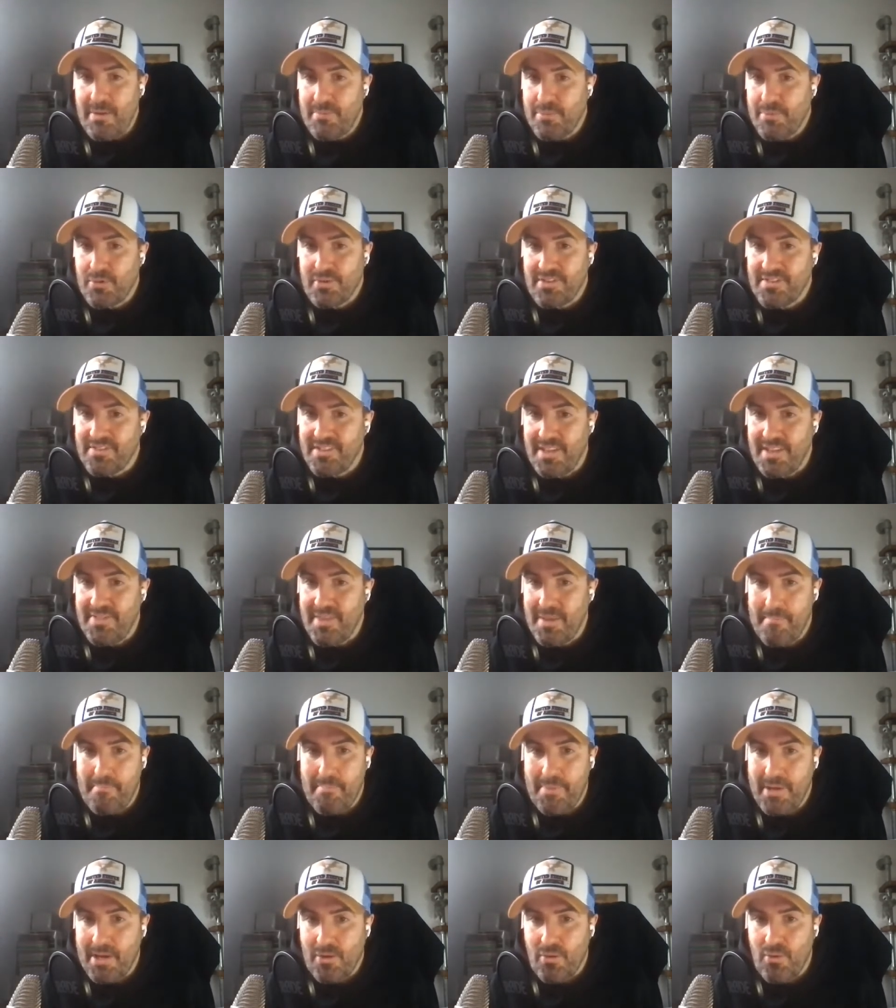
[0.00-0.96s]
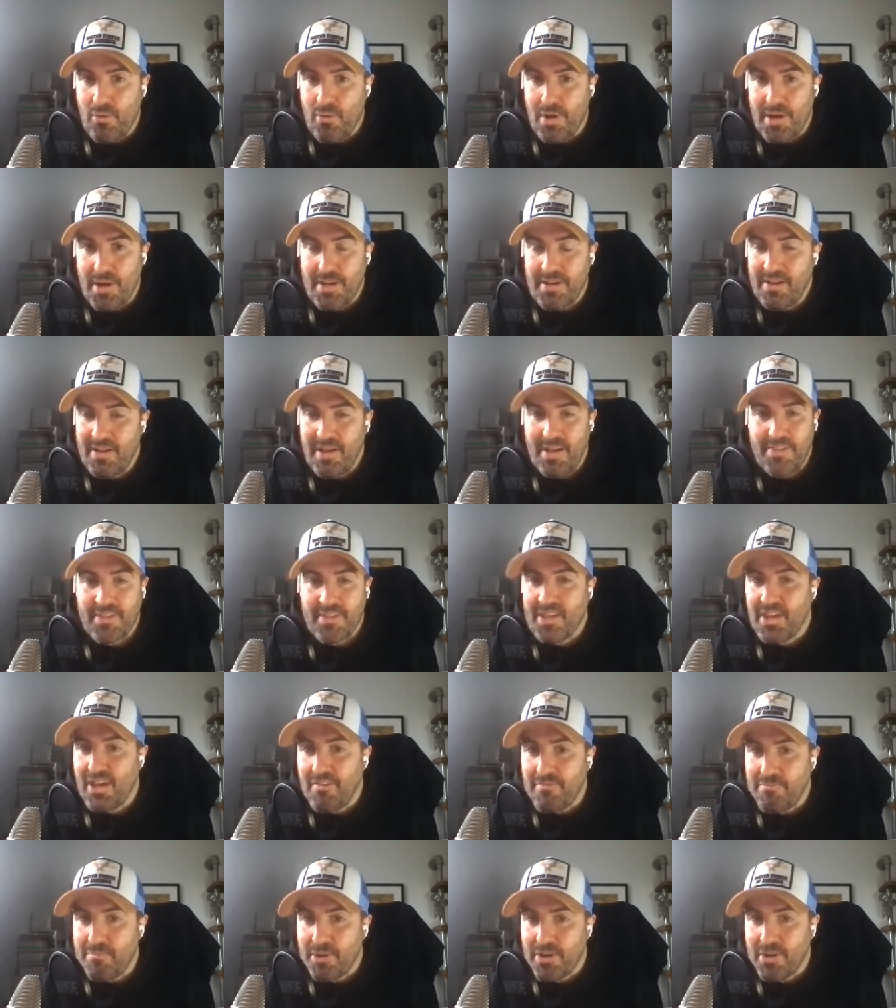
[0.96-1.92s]
We're able to send them Bitcoin,
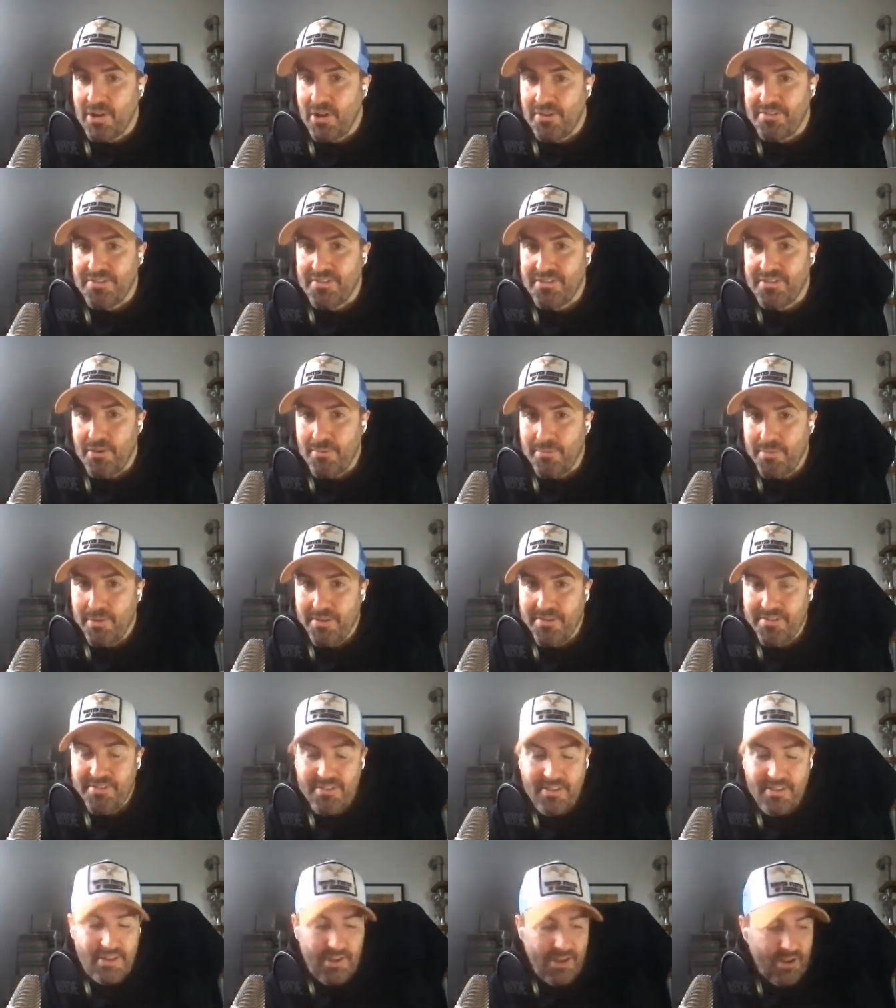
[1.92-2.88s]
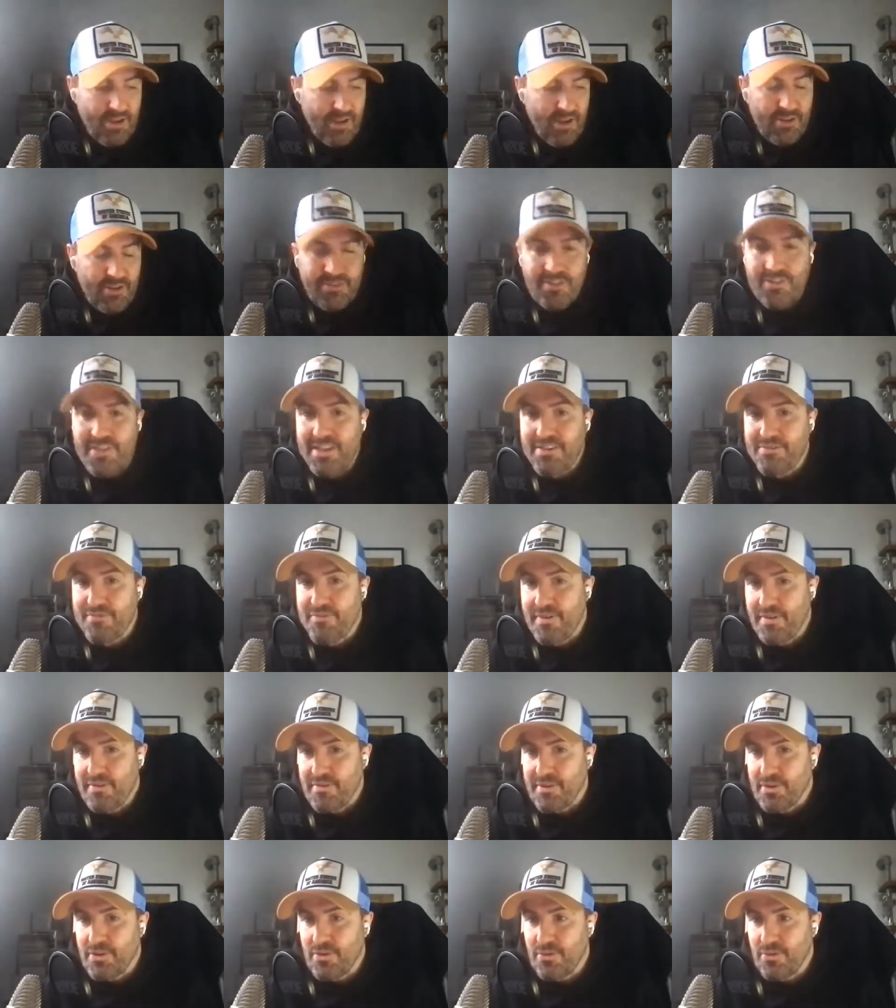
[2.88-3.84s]
and the government can't stop us. So
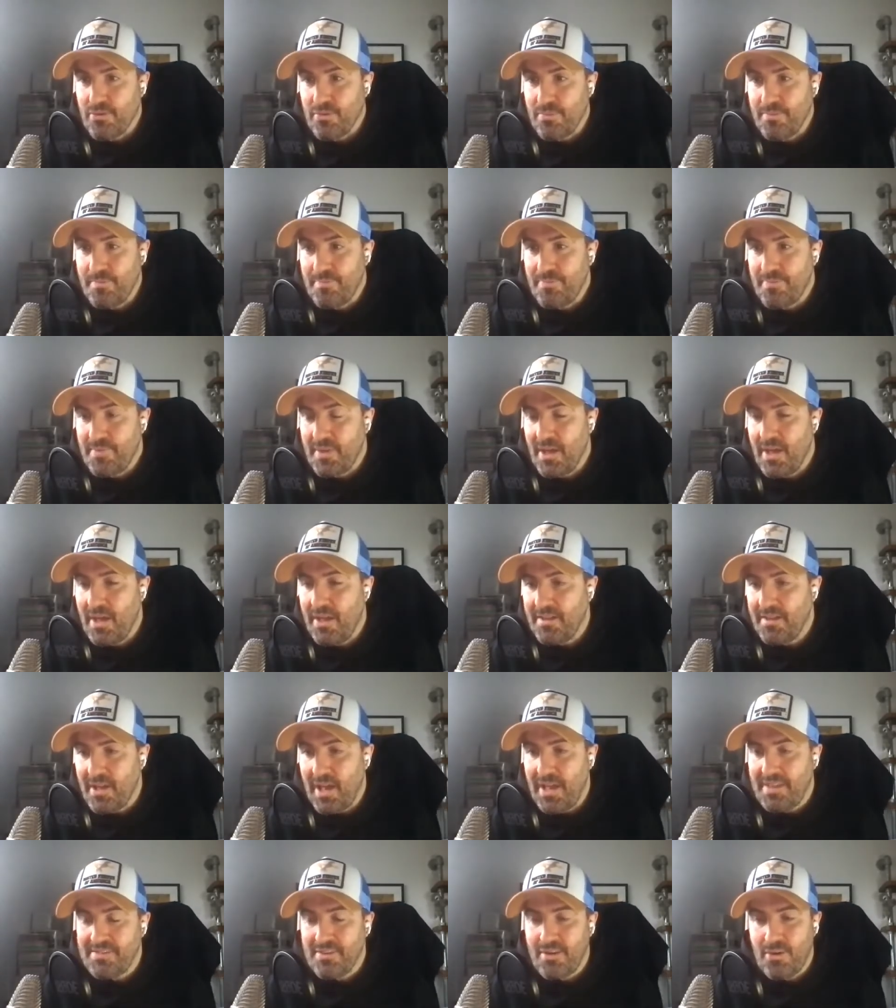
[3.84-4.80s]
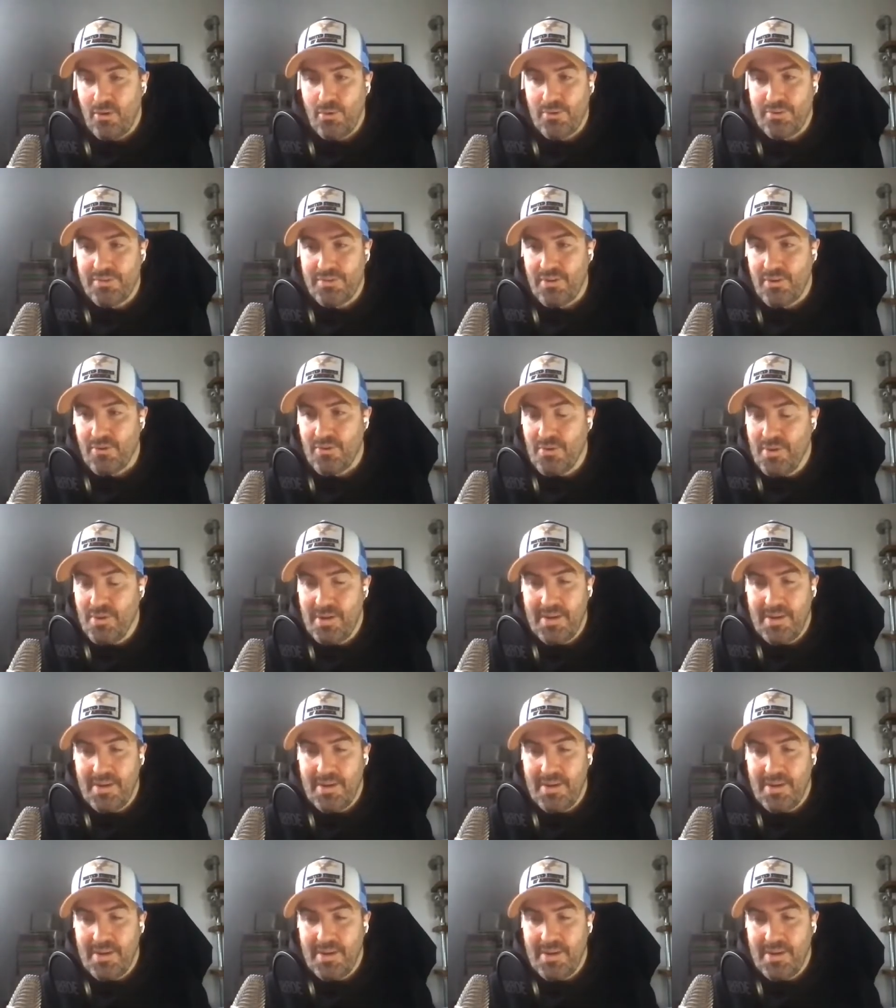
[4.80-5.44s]
that's very cool. It has